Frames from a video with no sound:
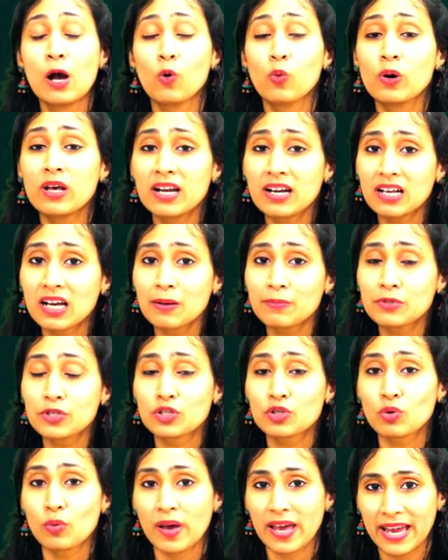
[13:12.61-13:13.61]
When it comes
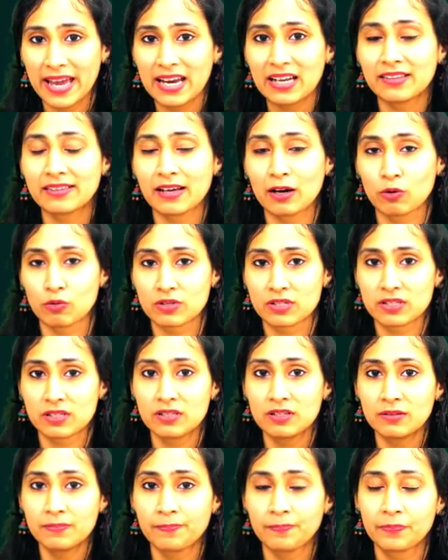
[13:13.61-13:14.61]
to
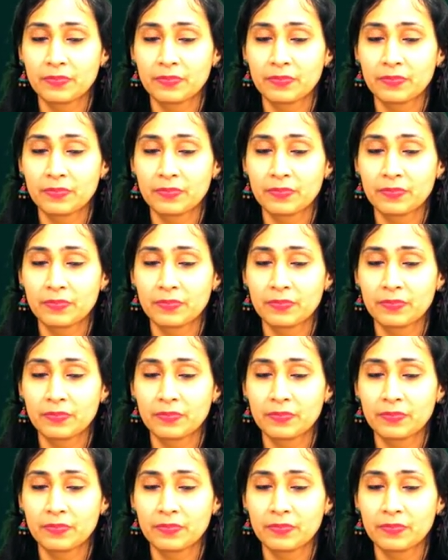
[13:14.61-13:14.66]
8000,